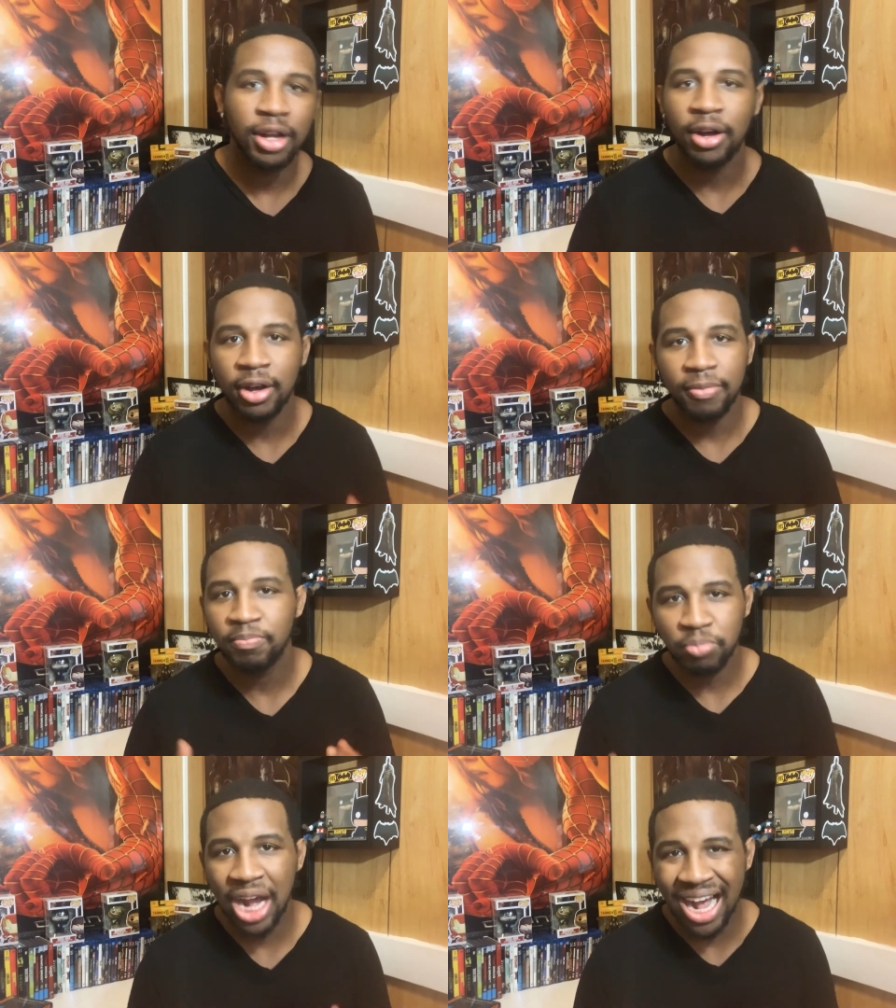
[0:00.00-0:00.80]
uh,
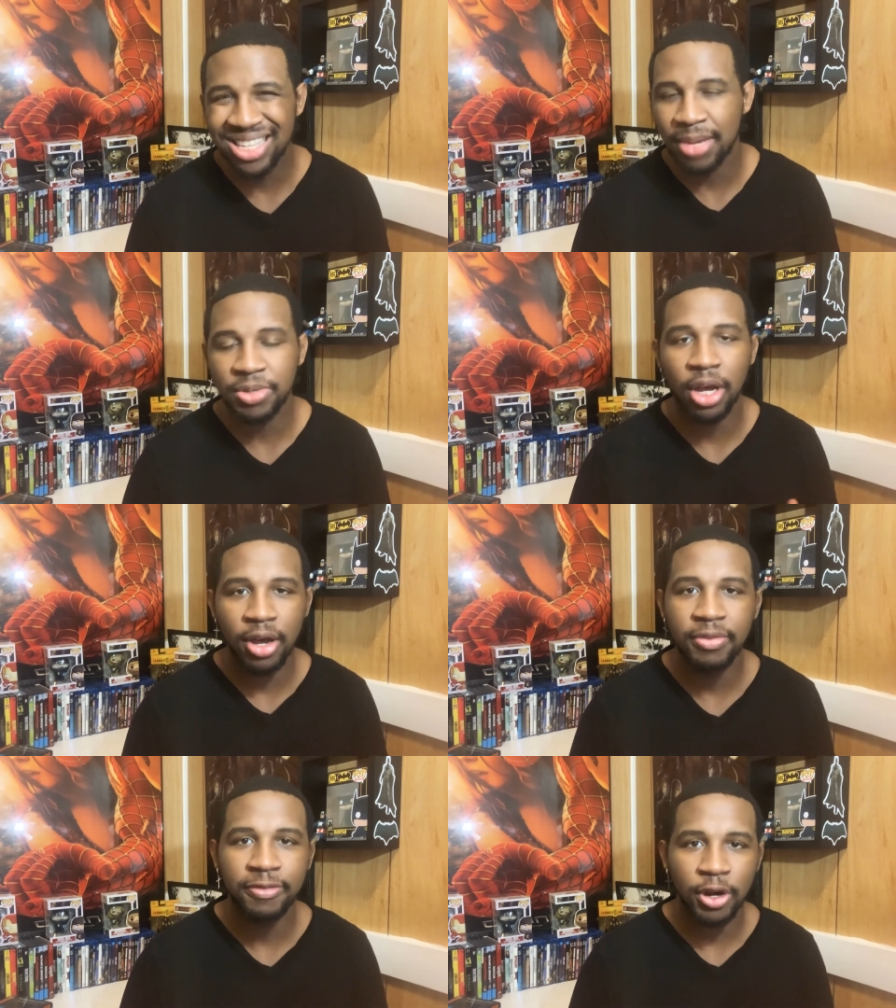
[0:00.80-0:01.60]
concepts
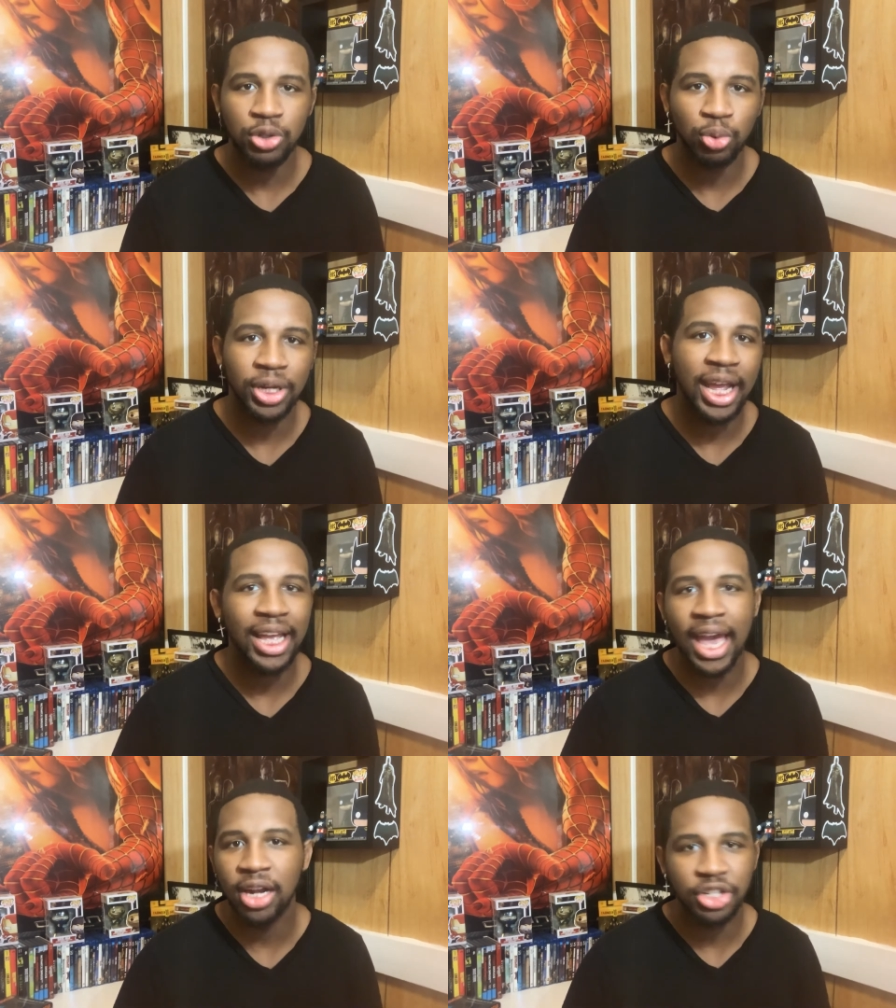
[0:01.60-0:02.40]
of the first one and
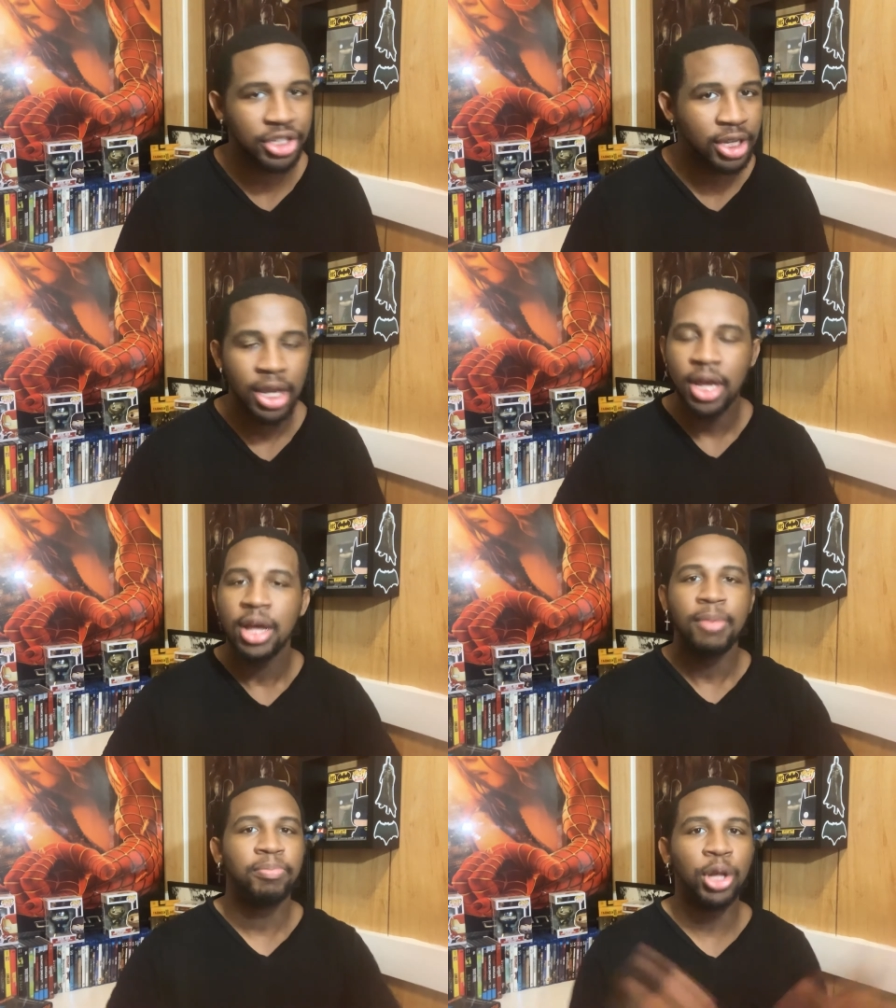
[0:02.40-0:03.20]
kind of just
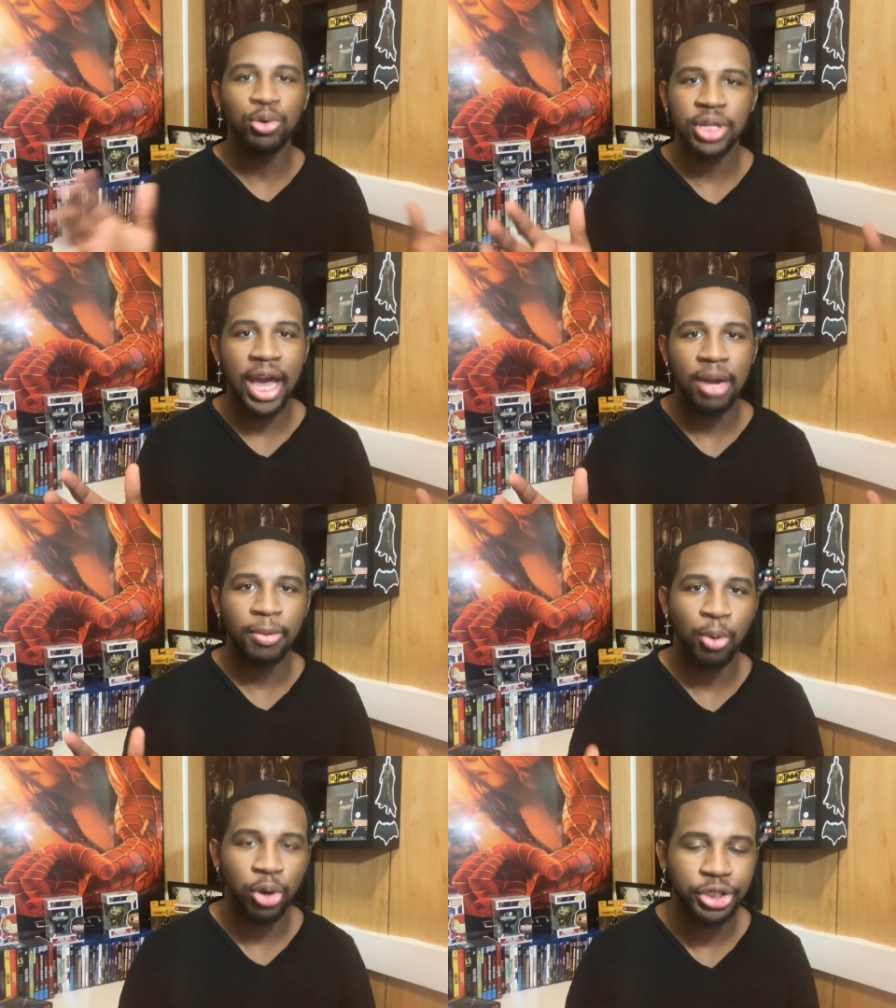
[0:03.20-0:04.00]
blows it out of
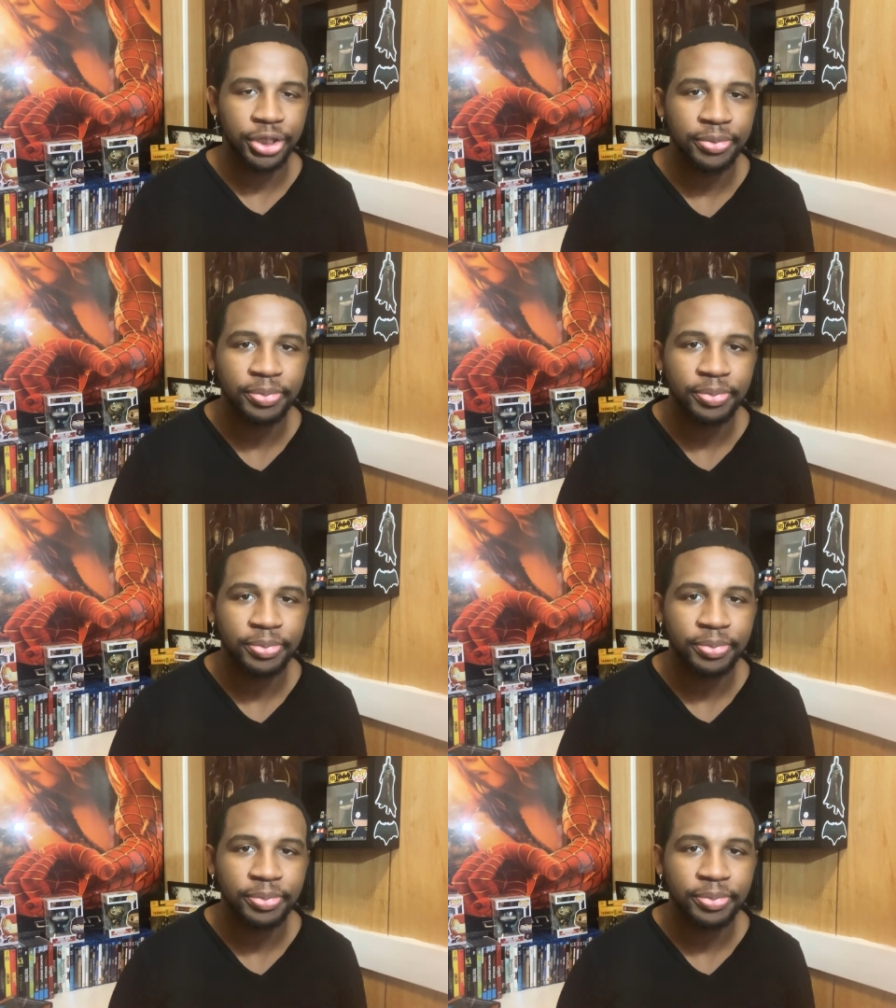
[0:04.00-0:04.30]
proportion.